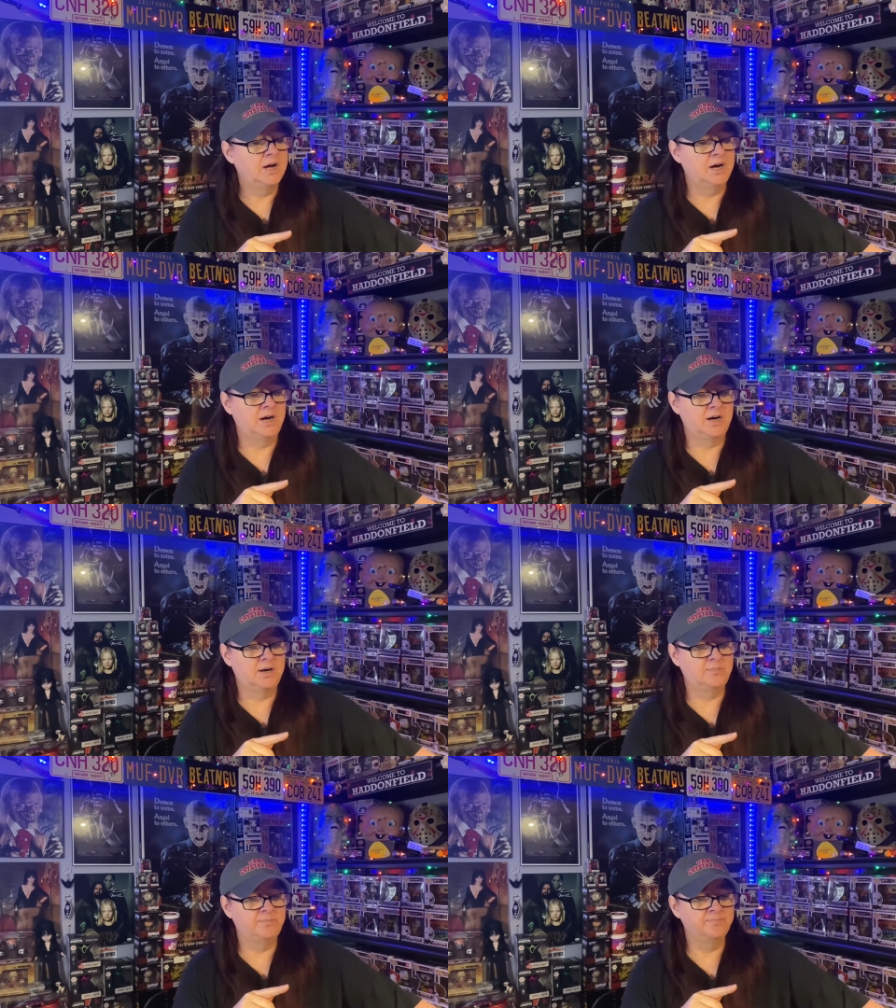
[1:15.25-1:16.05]

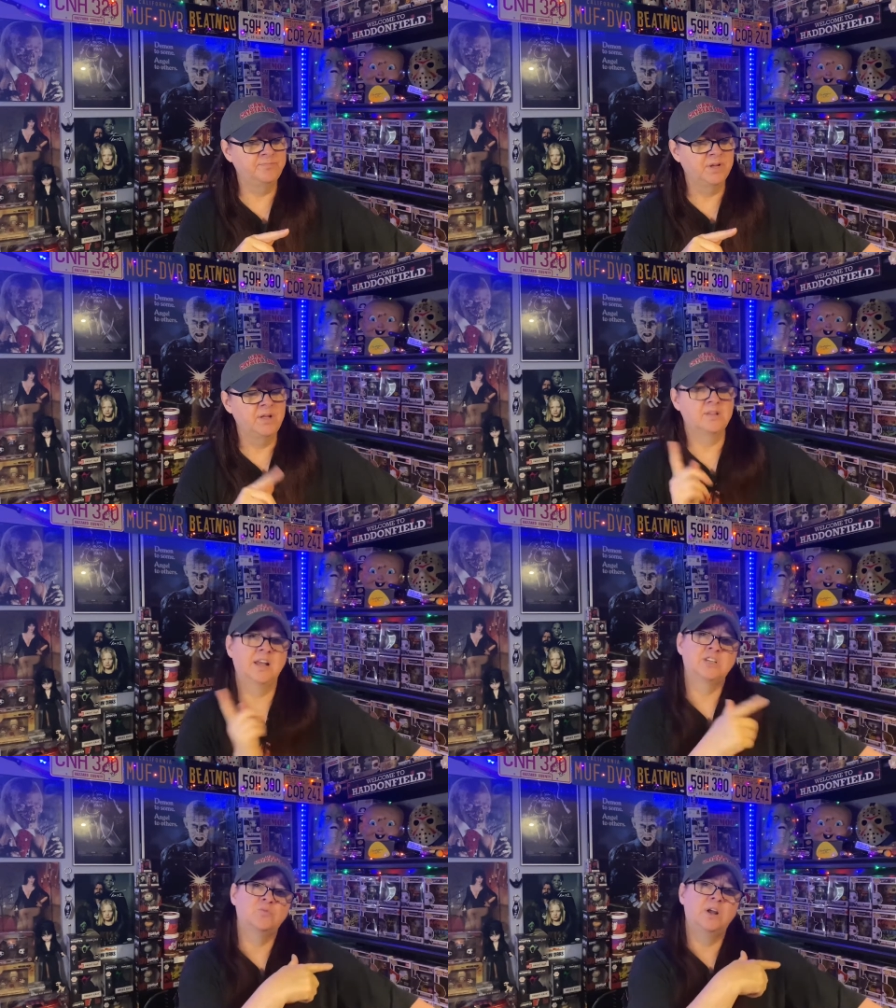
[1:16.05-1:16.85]
The
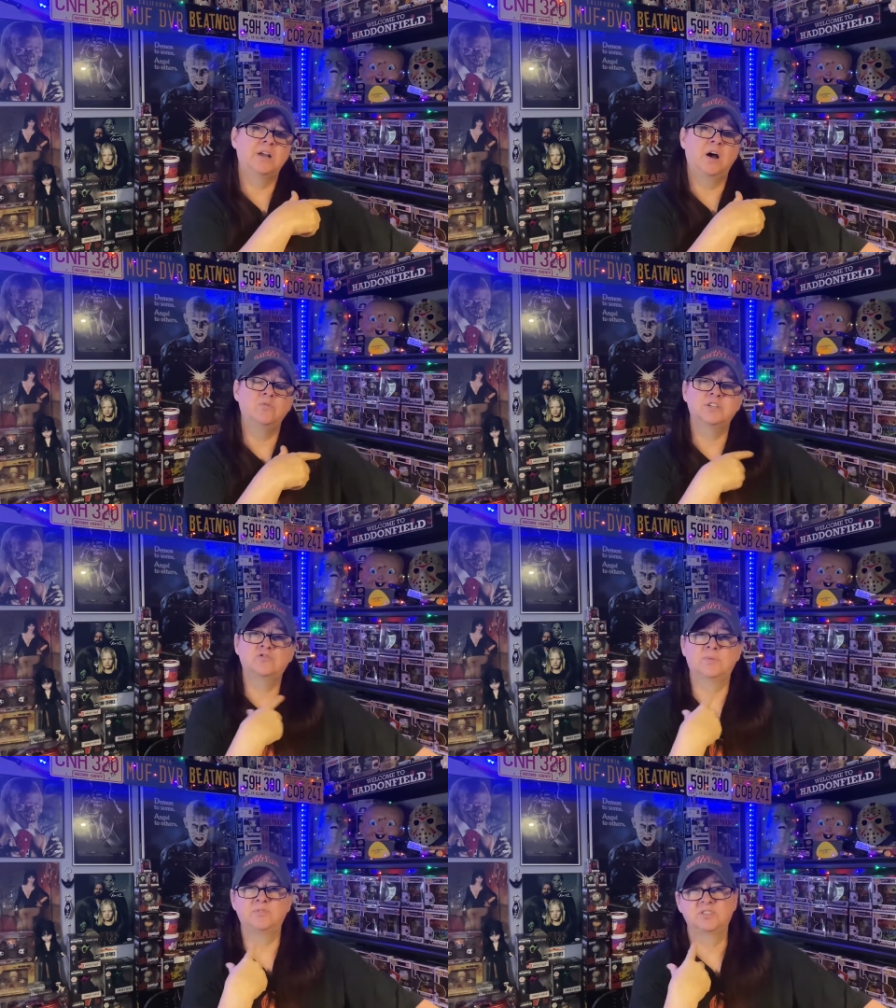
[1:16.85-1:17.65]
last one I got was a
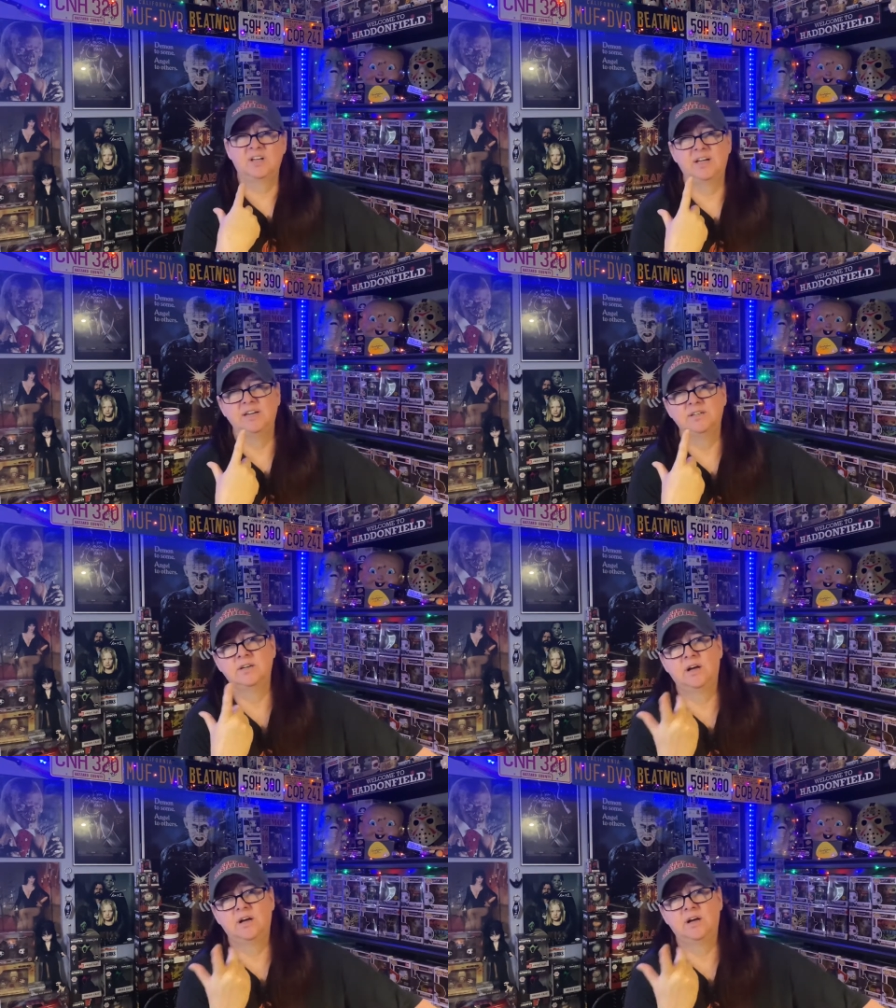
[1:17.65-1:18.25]
triple signed,